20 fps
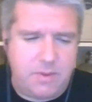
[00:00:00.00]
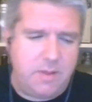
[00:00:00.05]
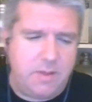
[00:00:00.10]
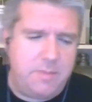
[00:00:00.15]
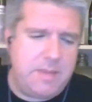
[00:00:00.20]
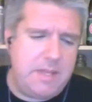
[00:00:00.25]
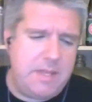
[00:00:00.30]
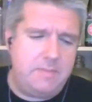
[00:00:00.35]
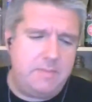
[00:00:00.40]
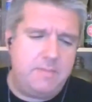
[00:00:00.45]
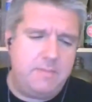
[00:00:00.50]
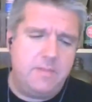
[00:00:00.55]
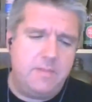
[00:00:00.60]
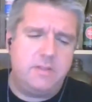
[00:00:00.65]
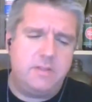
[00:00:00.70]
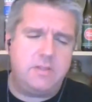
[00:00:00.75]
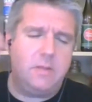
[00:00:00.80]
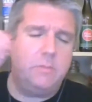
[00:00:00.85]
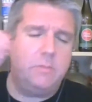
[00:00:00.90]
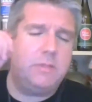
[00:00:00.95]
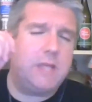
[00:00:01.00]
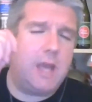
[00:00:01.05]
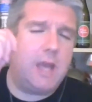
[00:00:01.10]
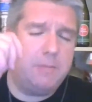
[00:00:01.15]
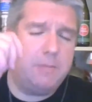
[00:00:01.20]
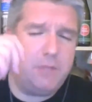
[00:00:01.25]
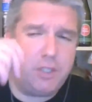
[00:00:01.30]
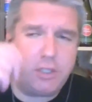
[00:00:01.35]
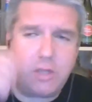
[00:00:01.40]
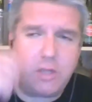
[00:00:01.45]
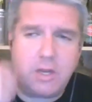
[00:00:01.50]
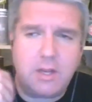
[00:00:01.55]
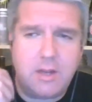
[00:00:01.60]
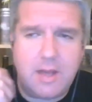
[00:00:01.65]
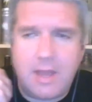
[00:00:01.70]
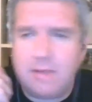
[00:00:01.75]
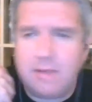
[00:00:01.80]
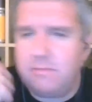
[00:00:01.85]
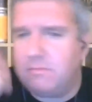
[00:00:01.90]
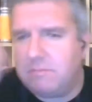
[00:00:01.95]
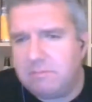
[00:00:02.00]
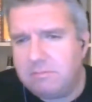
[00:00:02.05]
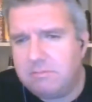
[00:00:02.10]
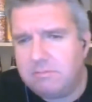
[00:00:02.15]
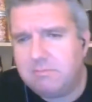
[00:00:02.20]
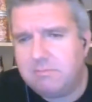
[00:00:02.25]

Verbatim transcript: but I mean, sometimes you just gotta like